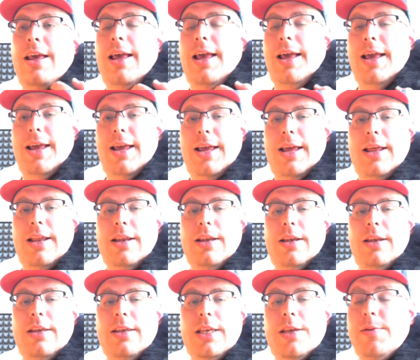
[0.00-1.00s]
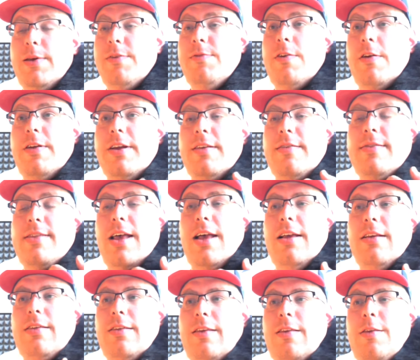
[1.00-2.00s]
and doing various
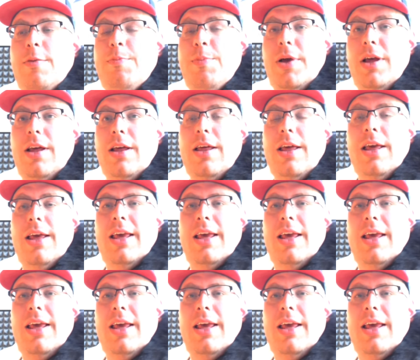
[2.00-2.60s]
tasks, but